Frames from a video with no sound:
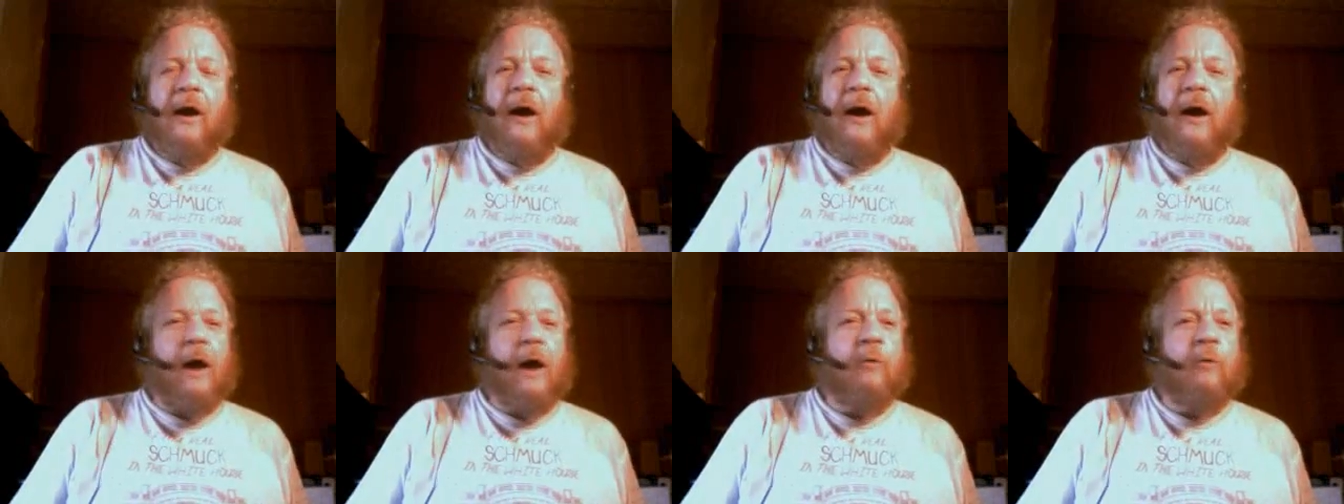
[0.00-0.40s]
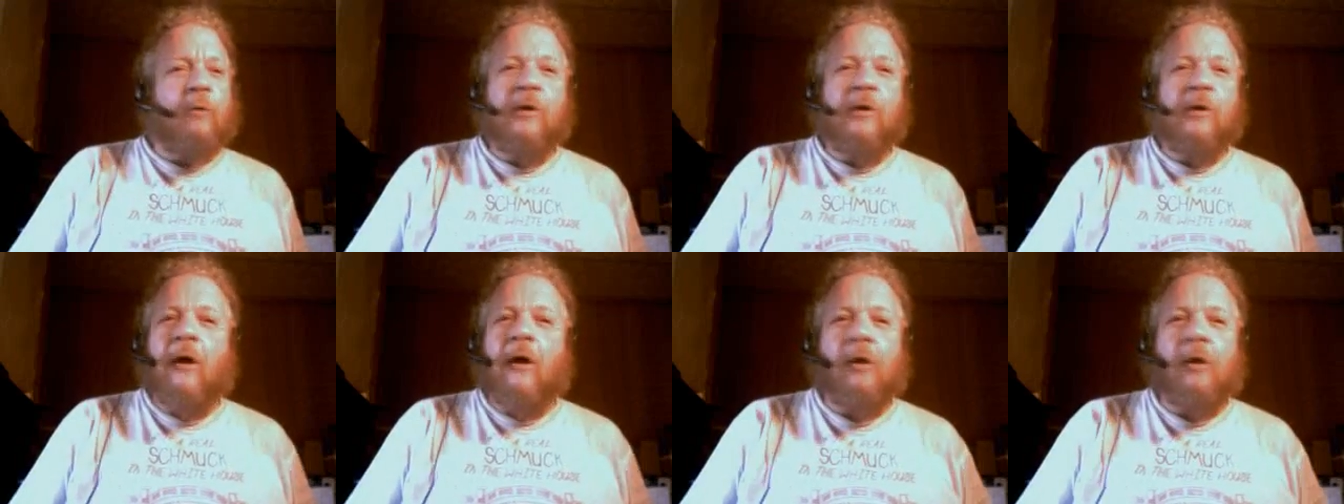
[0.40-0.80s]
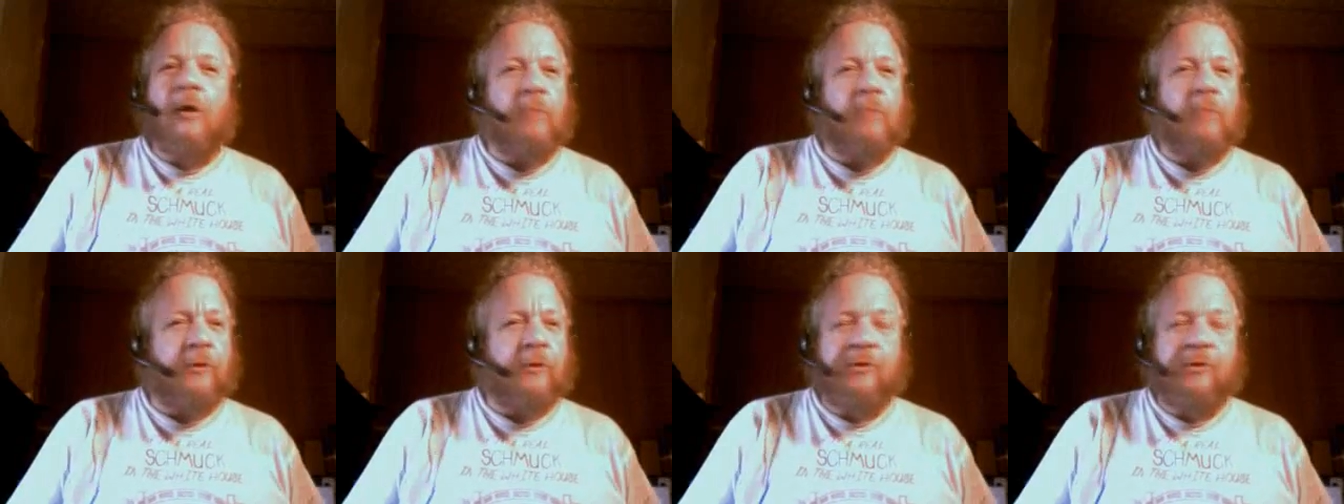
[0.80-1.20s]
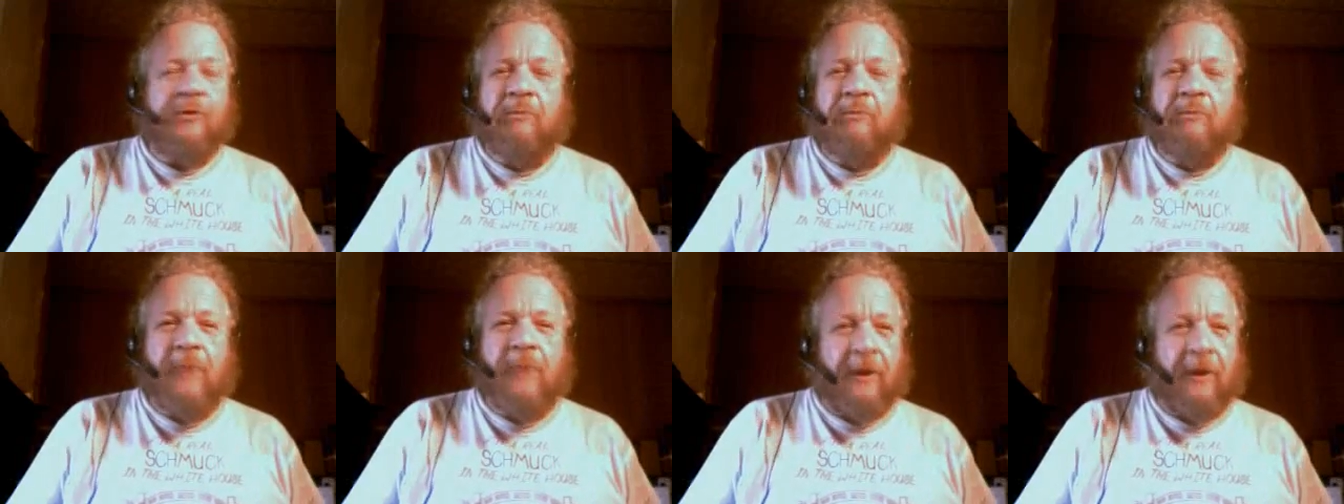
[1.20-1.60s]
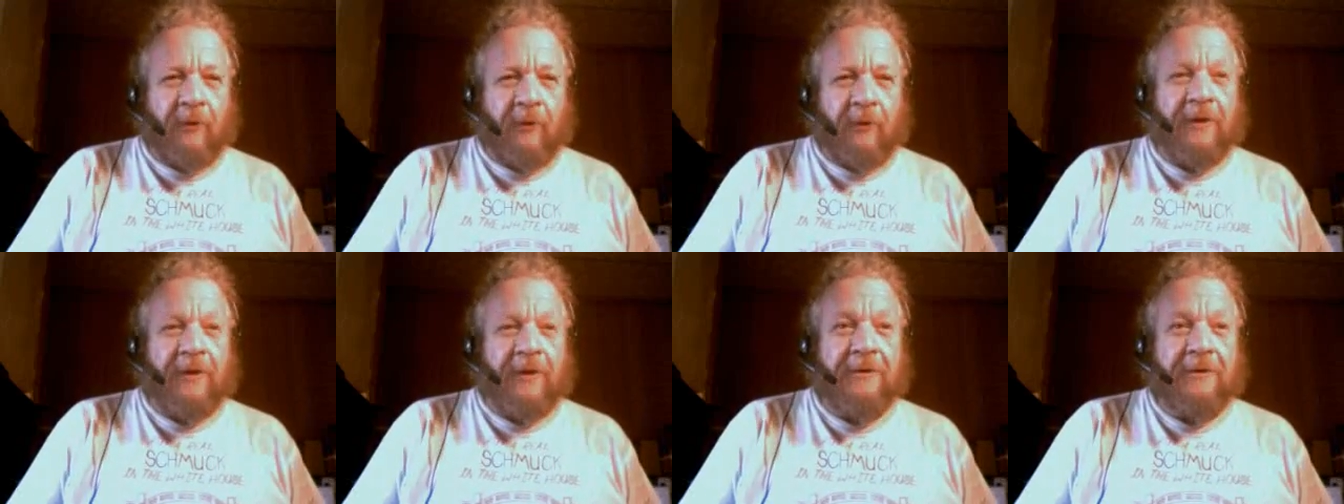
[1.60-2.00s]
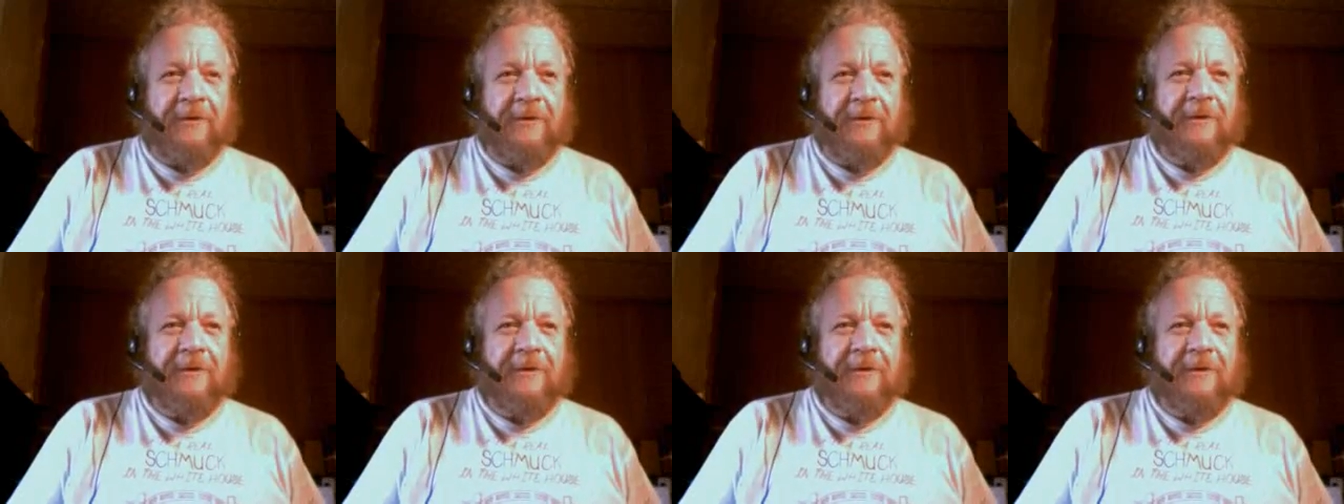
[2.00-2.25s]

I would almost bet on it.